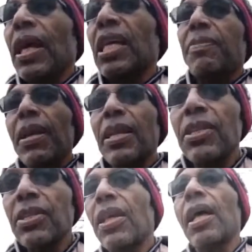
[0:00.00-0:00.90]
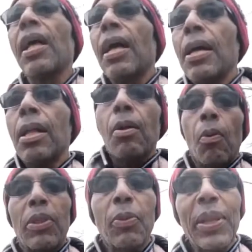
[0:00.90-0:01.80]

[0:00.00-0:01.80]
explanations. What the